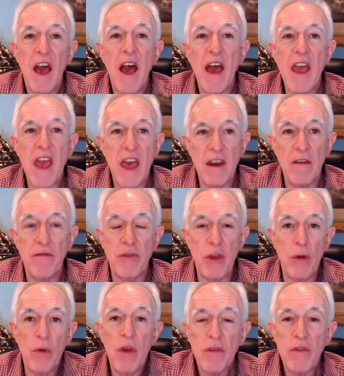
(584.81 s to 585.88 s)
ahead of
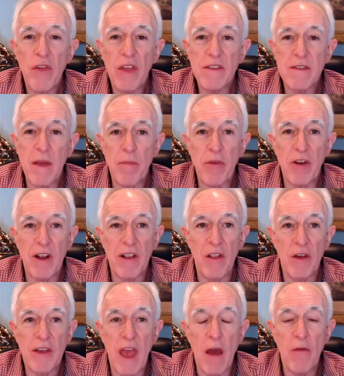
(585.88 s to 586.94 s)
you. So that's something to
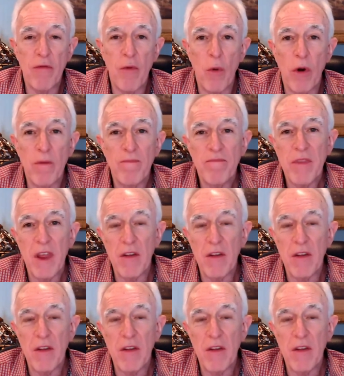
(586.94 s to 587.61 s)
look out for.